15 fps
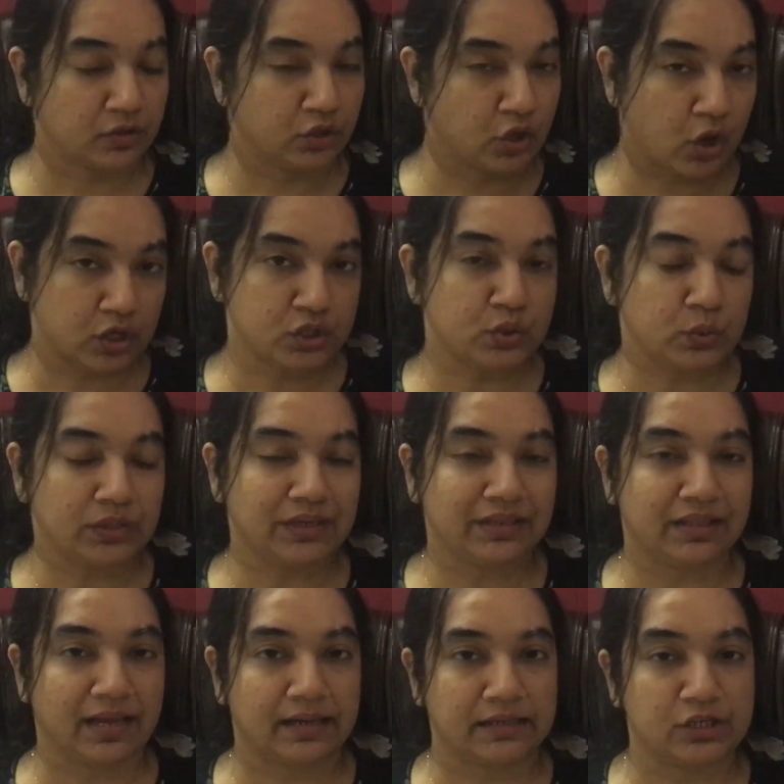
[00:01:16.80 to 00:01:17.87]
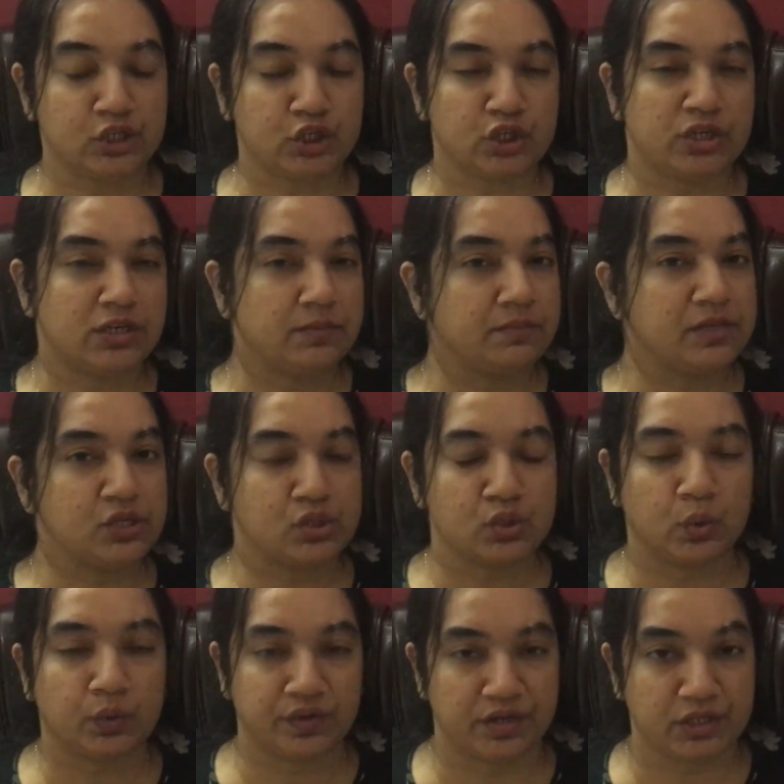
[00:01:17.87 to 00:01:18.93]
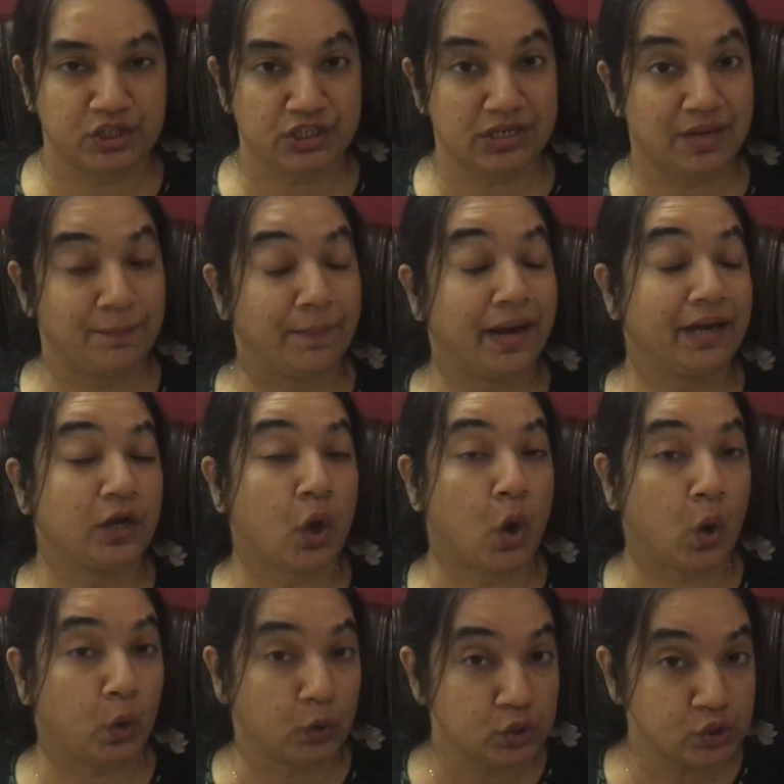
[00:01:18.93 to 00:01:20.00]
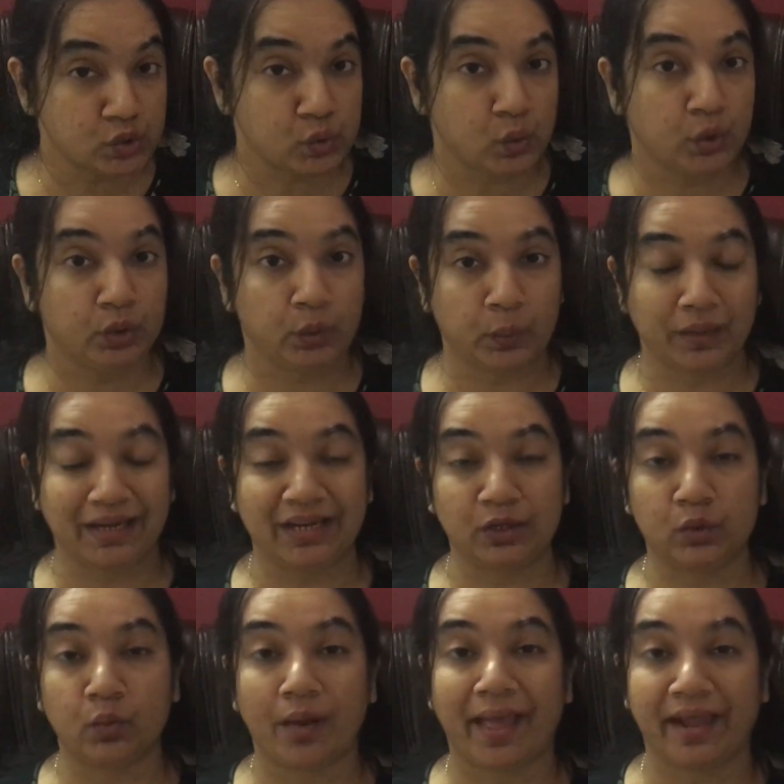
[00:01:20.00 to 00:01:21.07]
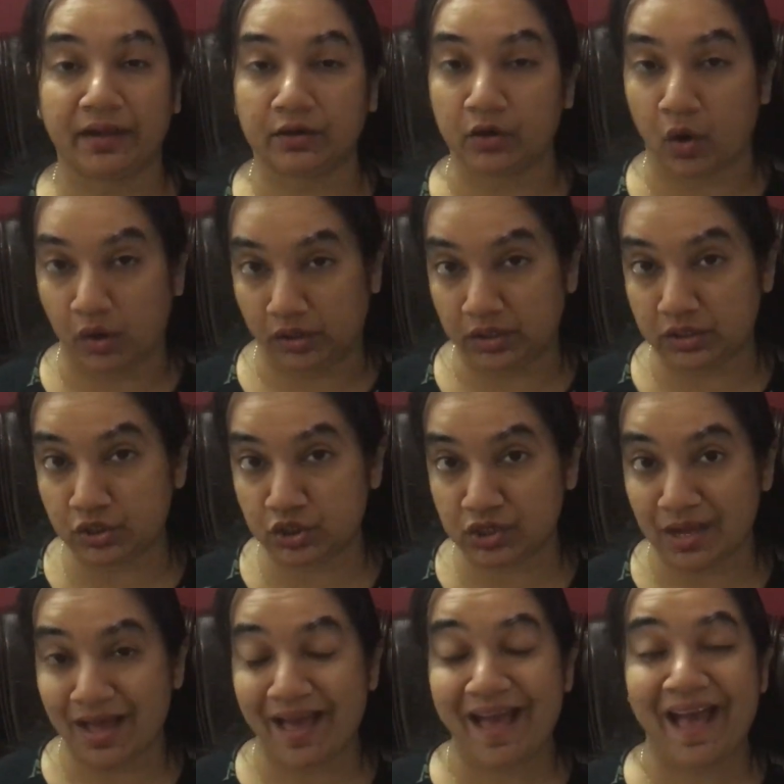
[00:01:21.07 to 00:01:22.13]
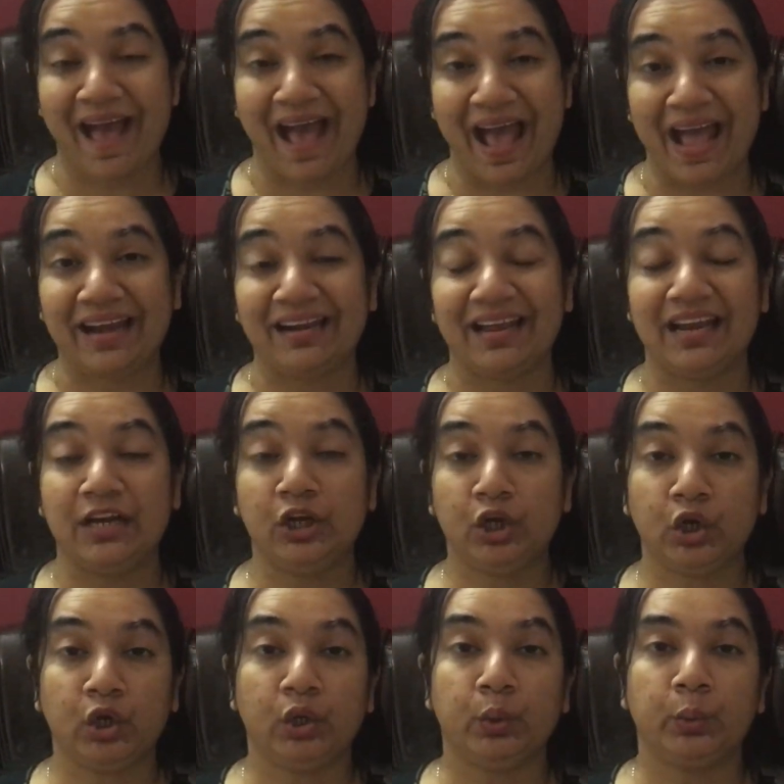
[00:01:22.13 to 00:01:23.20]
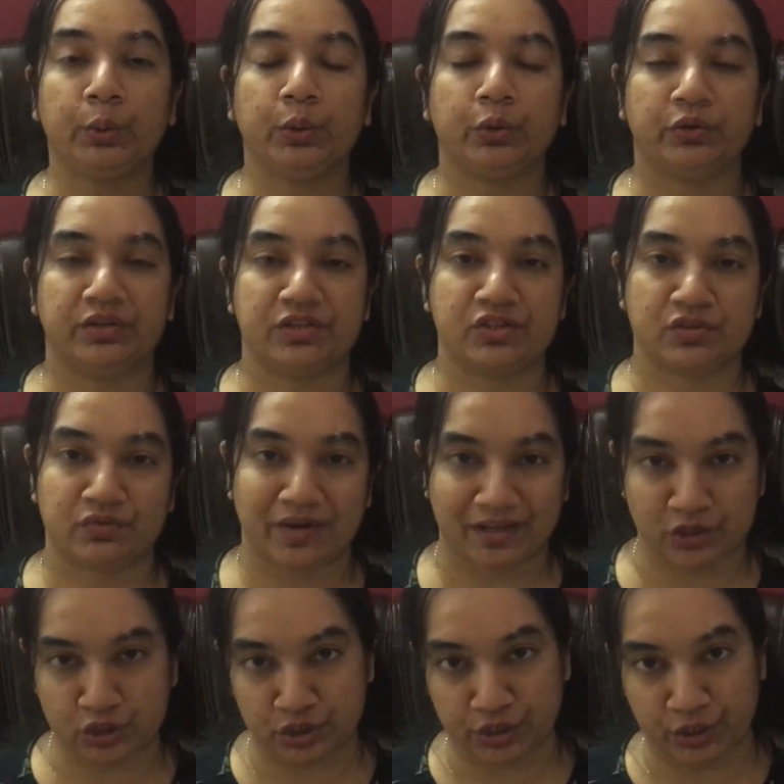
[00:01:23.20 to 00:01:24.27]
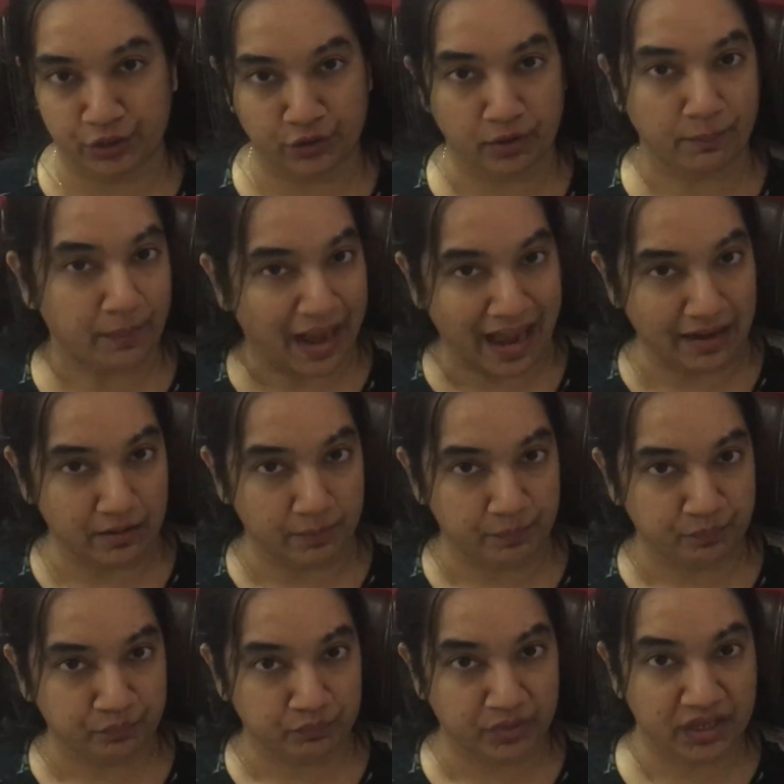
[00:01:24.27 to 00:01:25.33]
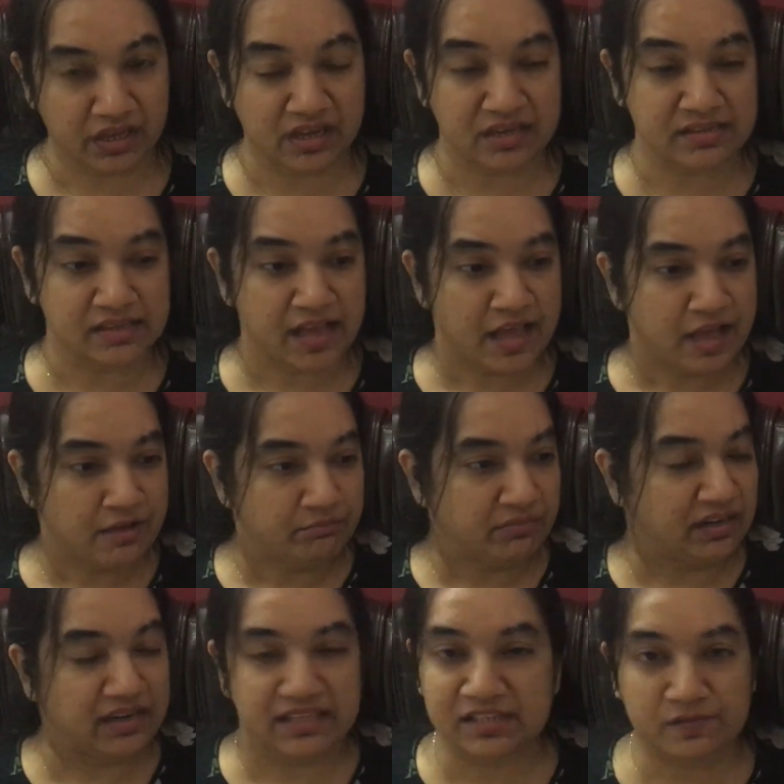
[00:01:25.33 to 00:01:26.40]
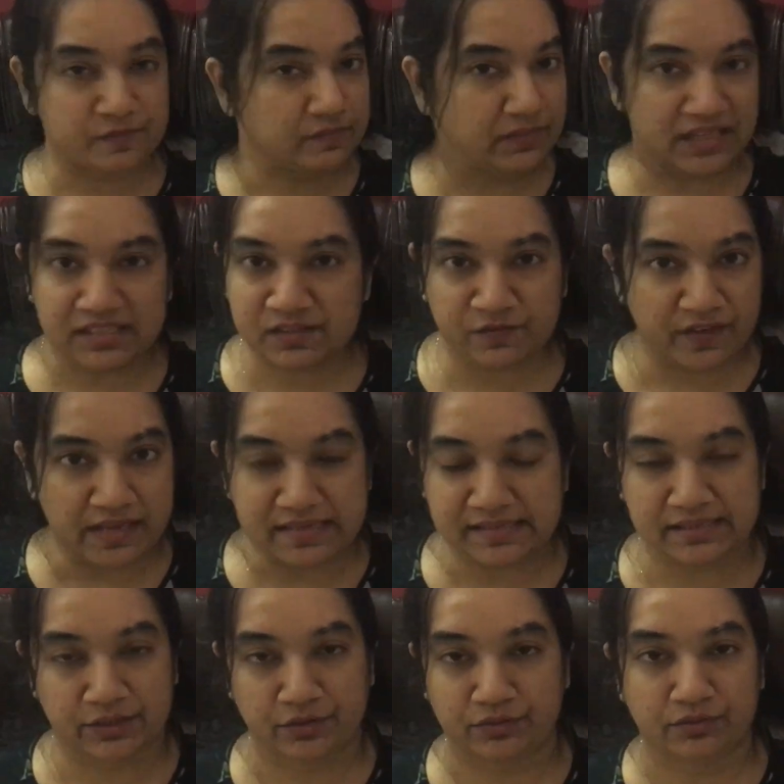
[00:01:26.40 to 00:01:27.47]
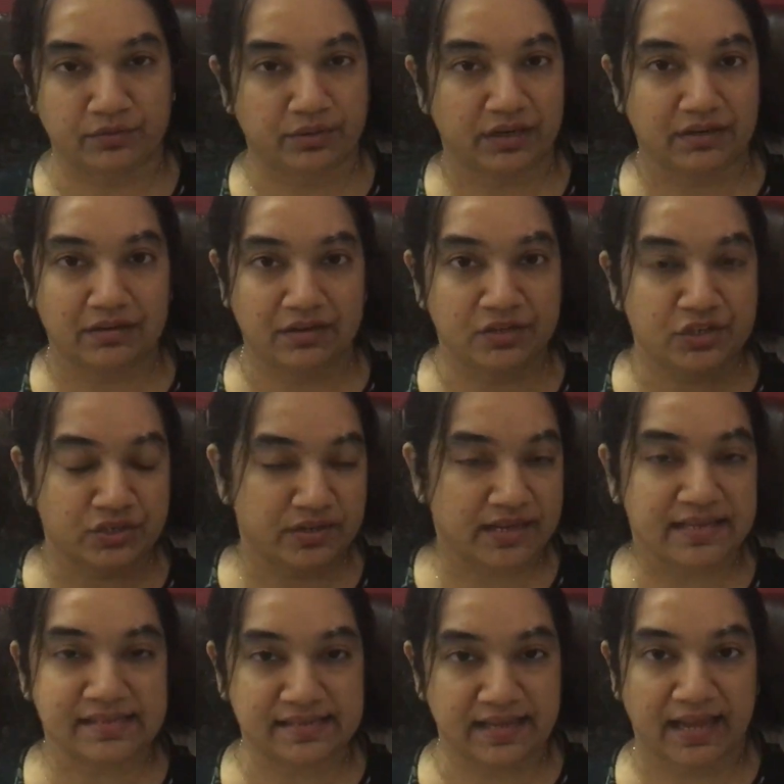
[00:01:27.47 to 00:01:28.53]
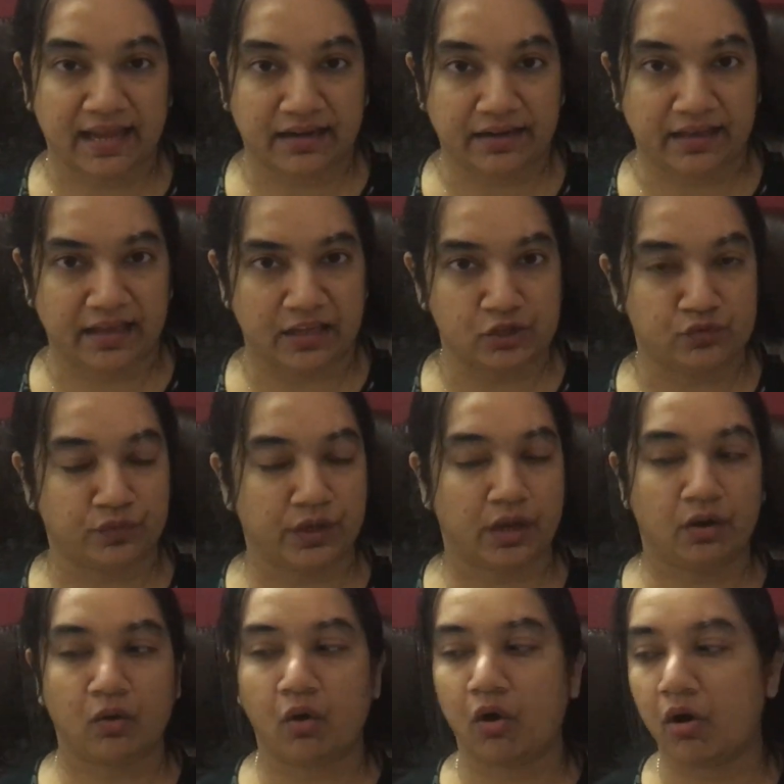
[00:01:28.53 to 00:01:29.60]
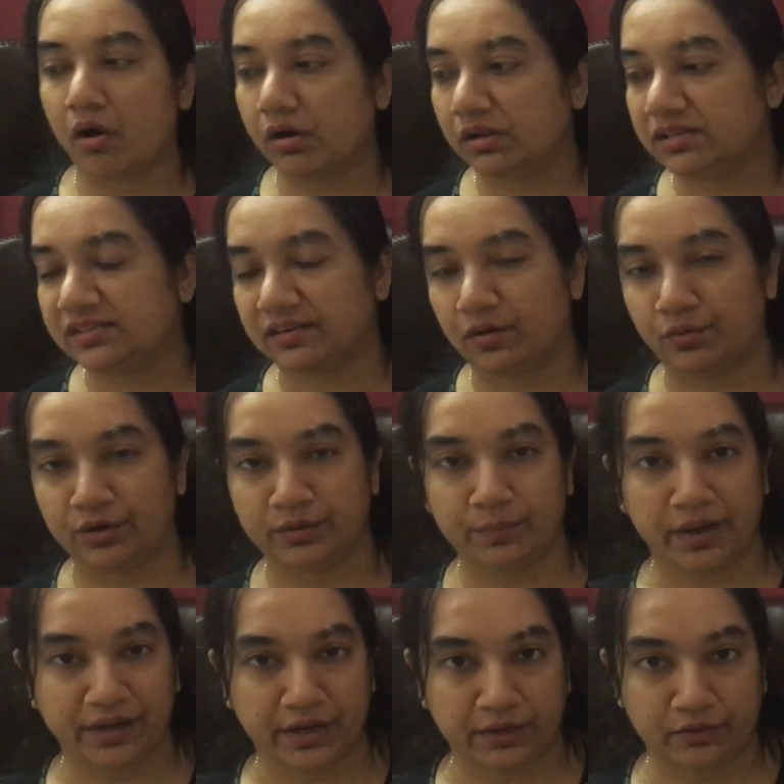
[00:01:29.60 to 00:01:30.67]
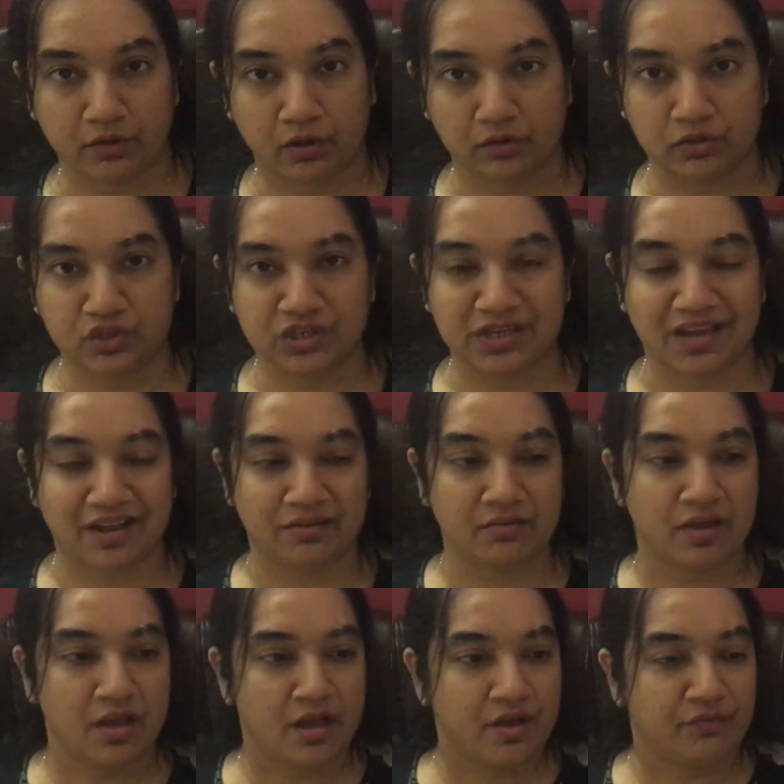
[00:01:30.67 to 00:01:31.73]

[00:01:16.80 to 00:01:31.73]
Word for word: Not only that, it shouldn't be so rigid, but also you need to acknowledge and include your distraction in your plan. Because let's let's face it, you know, in, in today's day and age, we are all surrounded by technology and